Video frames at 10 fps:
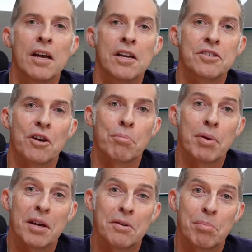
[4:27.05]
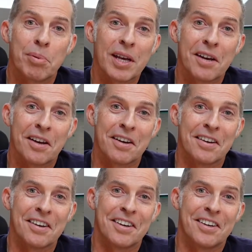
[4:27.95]
So peer-to-peer
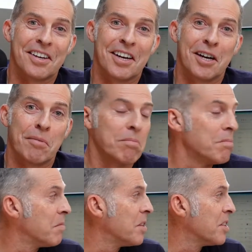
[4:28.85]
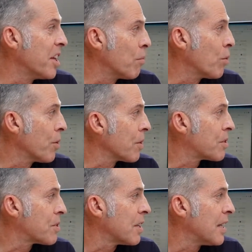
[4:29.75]

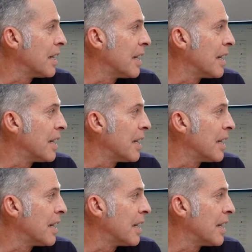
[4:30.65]
networks